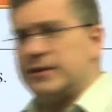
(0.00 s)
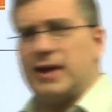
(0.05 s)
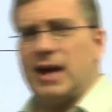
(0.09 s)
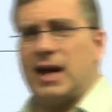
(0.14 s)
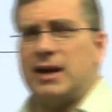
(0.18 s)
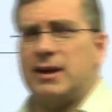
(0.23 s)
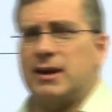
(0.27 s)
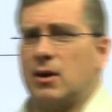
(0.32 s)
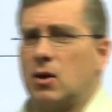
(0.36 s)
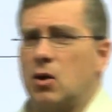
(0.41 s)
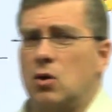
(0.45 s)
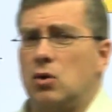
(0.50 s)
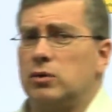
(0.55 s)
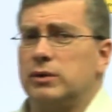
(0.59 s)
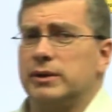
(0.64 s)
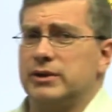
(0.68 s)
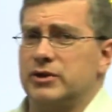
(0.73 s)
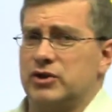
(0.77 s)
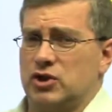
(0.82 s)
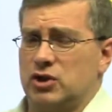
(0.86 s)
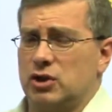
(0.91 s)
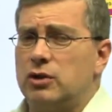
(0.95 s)
say that
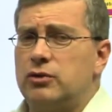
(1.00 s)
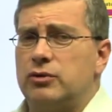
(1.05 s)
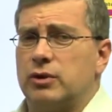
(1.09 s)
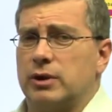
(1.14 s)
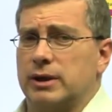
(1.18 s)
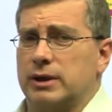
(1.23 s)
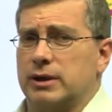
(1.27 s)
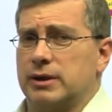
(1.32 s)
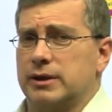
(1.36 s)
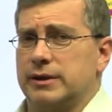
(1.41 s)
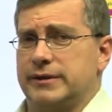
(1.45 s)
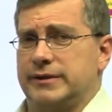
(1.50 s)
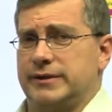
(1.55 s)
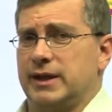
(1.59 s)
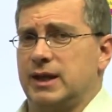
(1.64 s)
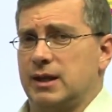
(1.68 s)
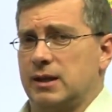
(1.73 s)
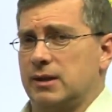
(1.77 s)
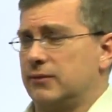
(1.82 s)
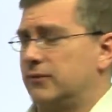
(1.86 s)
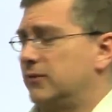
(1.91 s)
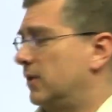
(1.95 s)
only children could
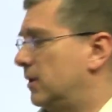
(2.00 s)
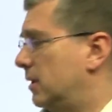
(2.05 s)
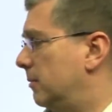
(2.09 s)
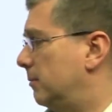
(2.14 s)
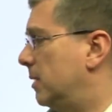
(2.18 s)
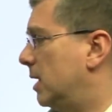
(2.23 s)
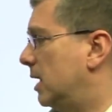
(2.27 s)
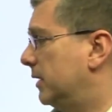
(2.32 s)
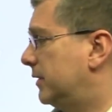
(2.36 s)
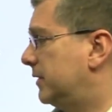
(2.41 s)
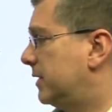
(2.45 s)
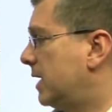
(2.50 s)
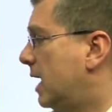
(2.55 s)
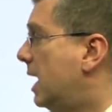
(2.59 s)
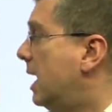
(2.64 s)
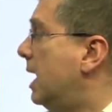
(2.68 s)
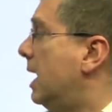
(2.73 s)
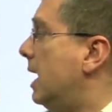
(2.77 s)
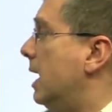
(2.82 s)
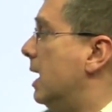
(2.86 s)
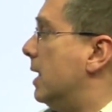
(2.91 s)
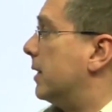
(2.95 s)
sit in the front of the bus.
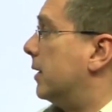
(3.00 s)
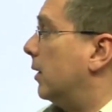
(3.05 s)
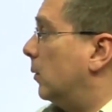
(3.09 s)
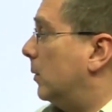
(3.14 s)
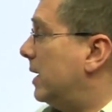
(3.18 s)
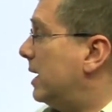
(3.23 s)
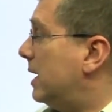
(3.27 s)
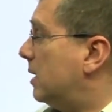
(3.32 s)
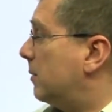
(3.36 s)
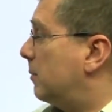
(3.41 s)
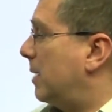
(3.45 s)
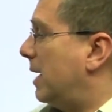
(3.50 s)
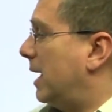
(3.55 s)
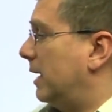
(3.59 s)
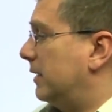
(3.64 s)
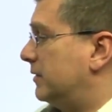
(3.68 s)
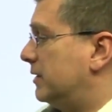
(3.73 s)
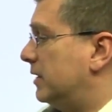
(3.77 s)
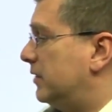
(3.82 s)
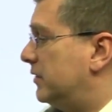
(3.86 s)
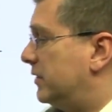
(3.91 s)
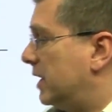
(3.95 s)
The reading
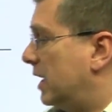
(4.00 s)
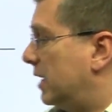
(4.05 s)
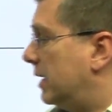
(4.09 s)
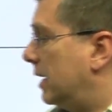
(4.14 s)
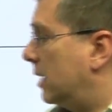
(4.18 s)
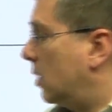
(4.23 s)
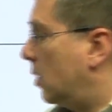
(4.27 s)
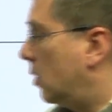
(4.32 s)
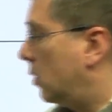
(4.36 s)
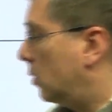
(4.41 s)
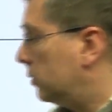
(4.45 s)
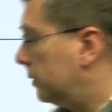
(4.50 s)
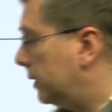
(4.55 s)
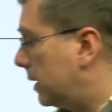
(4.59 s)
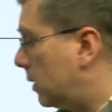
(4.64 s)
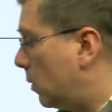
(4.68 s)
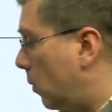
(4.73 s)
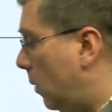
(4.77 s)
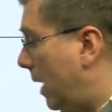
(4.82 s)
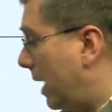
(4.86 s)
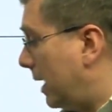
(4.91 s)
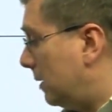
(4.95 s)
passage said that only
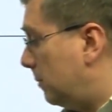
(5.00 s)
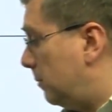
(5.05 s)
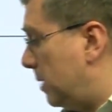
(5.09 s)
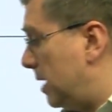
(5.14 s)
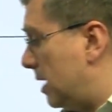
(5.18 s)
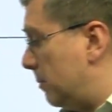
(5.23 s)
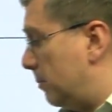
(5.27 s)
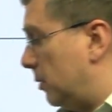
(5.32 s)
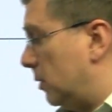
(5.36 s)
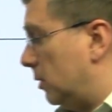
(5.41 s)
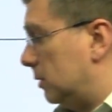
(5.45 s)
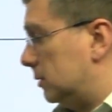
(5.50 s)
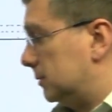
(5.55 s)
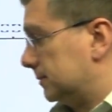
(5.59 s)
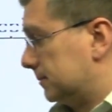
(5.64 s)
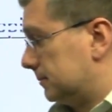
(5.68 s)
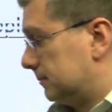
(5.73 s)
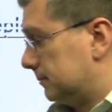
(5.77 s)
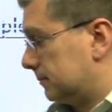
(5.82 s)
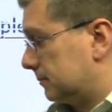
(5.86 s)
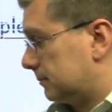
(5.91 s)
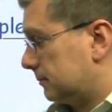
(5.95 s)
white people
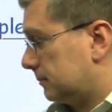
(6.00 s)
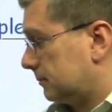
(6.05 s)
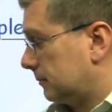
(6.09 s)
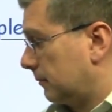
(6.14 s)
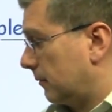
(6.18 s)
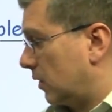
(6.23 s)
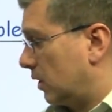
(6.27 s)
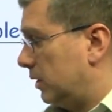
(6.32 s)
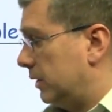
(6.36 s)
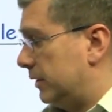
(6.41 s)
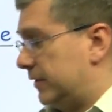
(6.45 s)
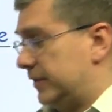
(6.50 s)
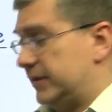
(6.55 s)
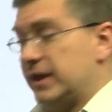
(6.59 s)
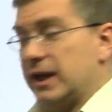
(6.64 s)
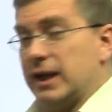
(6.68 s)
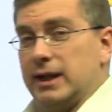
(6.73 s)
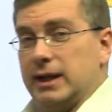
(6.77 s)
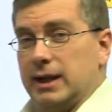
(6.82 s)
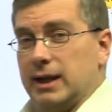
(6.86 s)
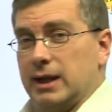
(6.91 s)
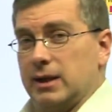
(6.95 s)
could
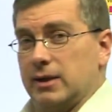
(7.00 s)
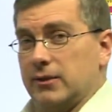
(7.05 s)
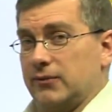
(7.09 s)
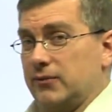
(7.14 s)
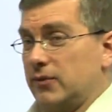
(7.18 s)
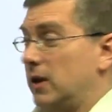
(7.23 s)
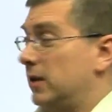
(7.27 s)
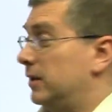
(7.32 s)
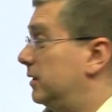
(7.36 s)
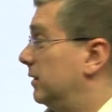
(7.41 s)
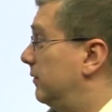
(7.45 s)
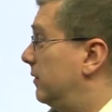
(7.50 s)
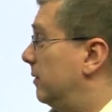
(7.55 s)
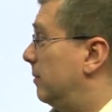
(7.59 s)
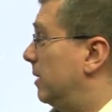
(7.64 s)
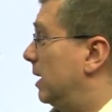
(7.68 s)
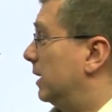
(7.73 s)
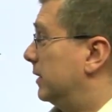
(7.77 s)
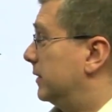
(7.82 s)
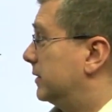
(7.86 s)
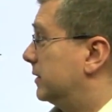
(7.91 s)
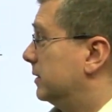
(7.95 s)
sit in the front of the
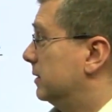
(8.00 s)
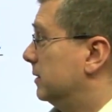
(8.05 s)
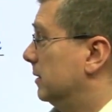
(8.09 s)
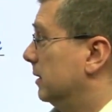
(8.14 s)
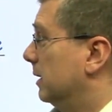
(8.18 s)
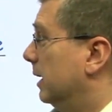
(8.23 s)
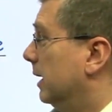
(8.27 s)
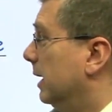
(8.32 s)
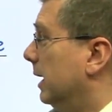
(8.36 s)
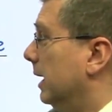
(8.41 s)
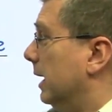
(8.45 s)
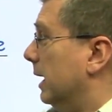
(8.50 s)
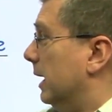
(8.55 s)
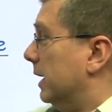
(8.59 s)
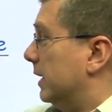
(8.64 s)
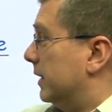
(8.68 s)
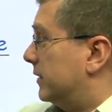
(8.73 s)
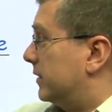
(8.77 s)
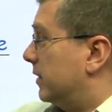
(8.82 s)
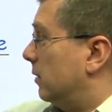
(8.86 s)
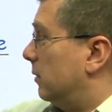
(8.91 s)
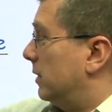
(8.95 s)
bus.
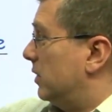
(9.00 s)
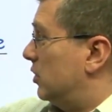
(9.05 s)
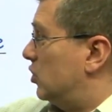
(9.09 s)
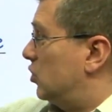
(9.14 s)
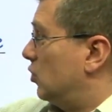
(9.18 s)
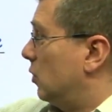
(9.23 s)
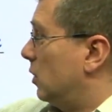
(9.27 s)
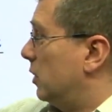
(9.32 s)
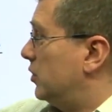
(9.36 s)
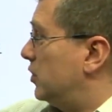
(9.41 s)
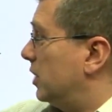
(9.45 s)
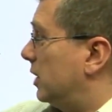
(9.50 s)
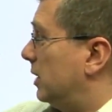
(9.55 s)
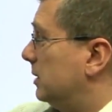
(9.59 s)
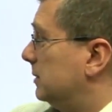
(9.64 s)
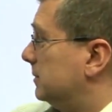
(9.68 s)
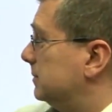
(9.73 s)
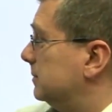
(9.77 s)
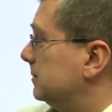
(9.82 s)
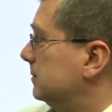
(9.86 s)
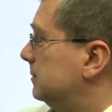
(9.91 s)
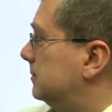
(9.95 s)
So in
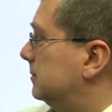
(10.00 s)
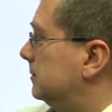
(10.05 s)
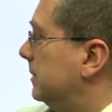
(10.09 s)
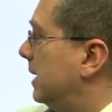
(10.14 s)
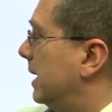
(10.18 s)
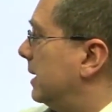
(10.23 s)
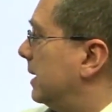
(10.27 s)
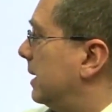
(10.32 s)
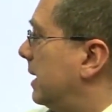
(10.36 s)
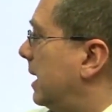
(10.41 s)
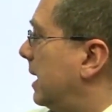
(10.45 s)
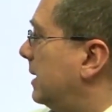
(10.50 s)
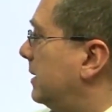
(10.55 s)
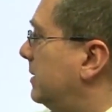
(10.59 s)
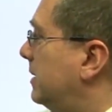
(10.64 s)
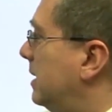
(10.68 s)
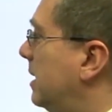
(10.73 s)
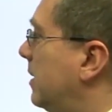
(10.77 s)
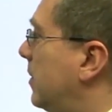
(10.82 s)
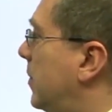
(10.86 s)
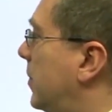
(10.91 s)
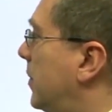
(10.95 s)
Georgia, in the
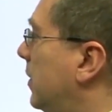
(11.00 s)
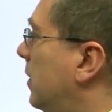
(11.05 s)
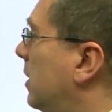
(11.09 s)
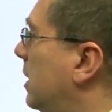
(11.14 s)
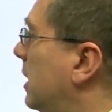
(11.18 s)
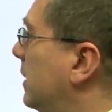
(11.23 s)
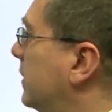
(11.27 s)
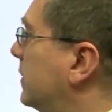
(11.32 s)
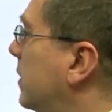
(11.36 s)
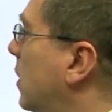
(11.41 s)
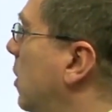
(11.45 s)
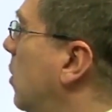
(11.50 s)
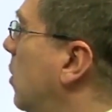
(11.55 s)
1930s,